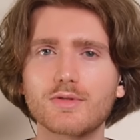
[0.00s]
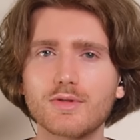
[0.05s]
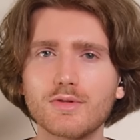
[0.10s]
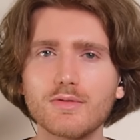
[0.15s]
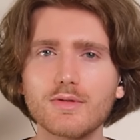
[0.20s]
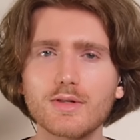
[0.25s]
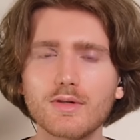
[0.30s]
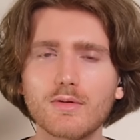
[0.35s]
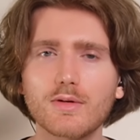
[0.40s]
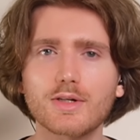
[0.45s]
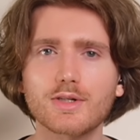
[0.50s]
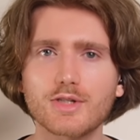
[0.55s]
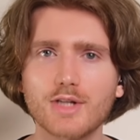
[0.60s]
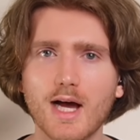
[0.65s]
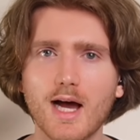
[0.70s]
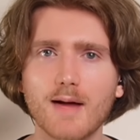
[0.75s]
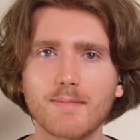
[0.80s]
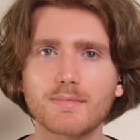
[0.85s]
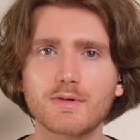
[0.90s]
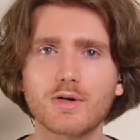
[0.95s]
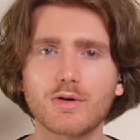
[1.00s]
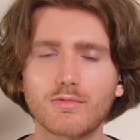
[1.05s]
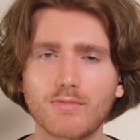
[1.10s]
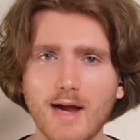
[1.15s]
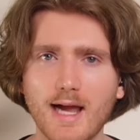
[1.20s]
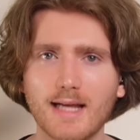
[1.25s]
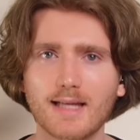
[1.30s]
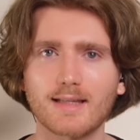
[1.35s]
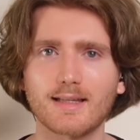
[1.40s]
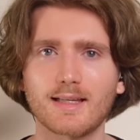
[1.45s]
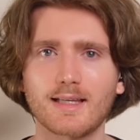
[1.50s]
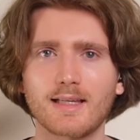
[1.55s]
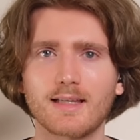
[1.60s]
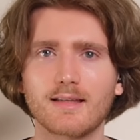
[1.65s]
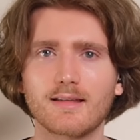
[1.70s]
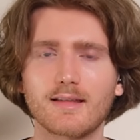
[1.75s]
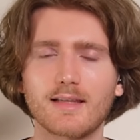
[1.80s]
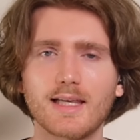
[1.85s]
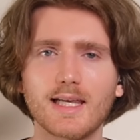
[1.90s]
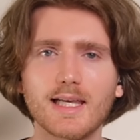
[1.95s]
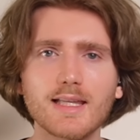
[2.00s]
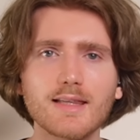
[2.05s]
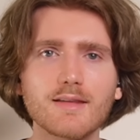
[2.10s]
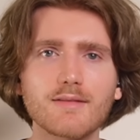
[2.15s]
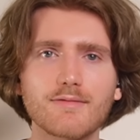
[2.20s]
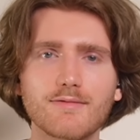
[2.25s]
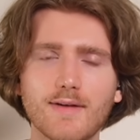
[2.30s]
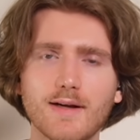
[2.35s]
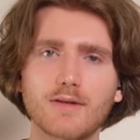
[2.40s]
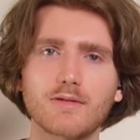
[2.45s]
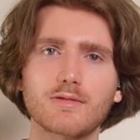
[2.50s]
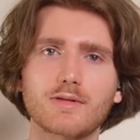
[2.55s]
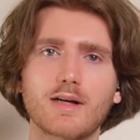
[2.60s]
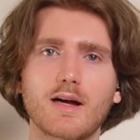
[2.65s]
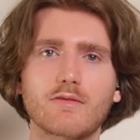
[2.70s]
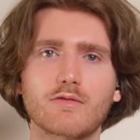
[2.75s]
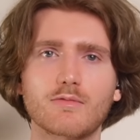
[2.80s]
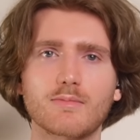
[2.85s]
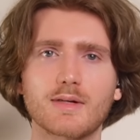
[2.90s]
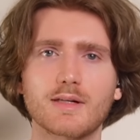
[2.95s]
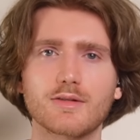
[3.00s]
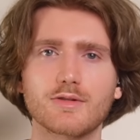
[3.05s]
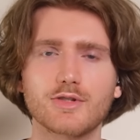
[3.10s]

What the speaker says: do your job correctly in the federal government,